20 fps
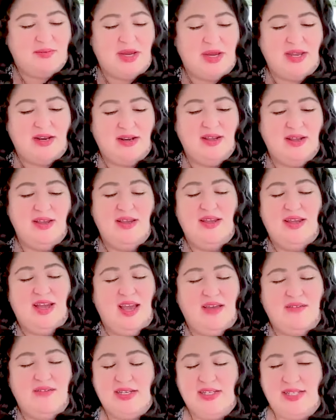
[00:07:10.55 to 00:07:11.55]
but
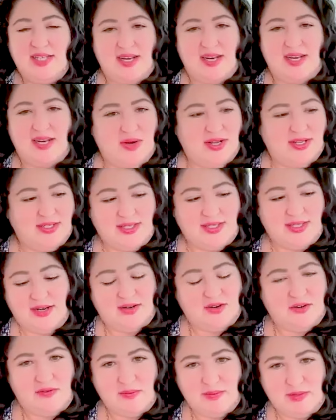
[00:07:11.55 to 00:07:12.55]
having done it once, I
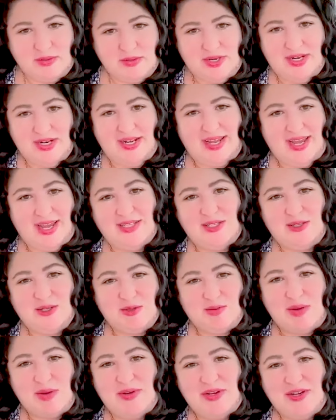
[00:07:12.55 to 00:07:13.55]
don't know if I'm doing it again. So
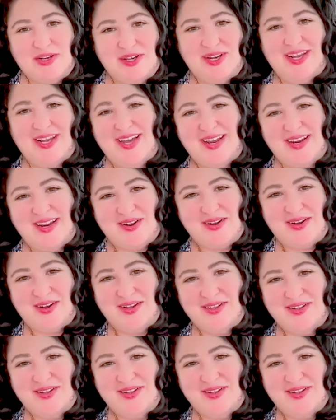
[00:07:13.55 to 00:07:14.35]
it's probably good. I got it all.